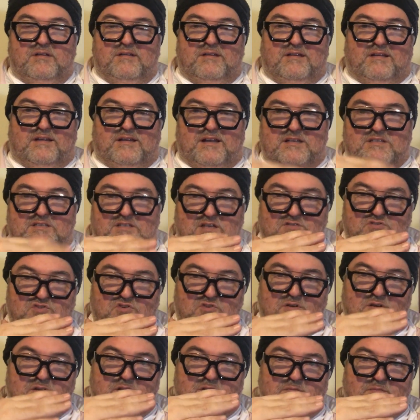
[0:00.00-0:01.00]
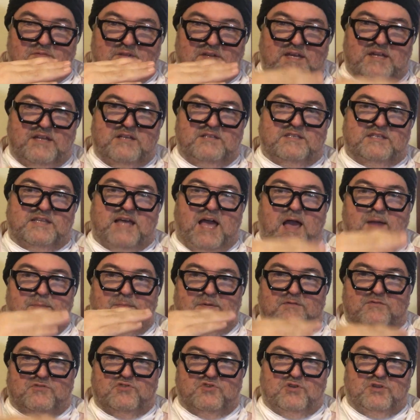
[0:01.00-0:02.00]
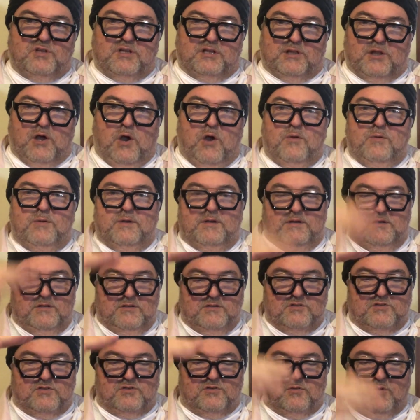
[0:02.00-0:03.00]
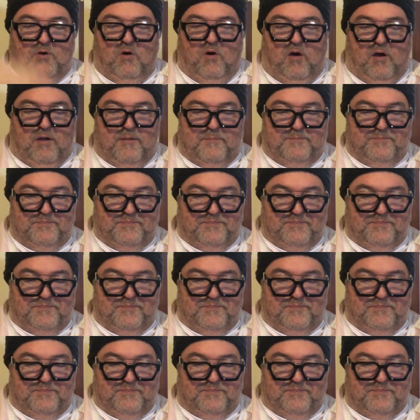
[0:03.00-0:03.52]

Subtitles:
Okay, so try to get into the habit of tuning low to high.